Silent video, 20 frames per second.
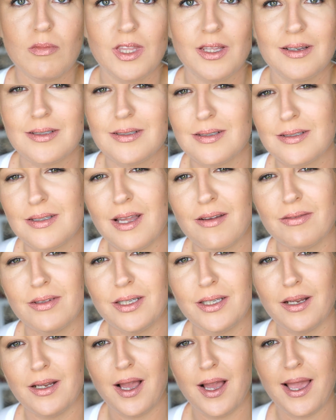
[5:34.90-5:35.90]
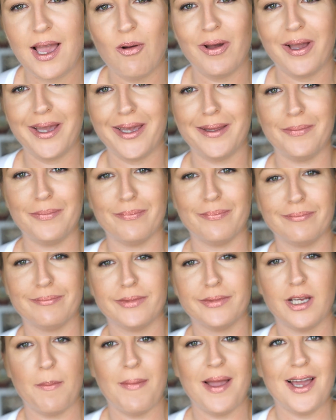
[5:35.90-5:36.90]
This is definitely not how I
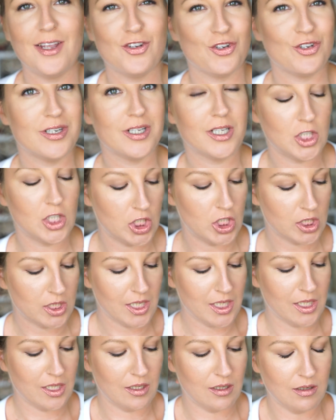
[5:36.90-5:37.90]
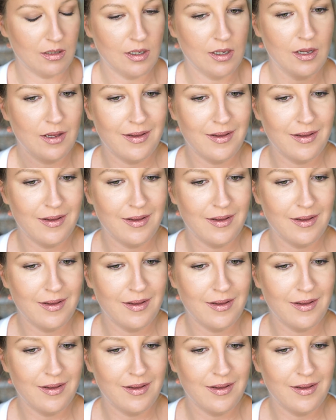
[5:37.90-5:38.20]
imagined it looking.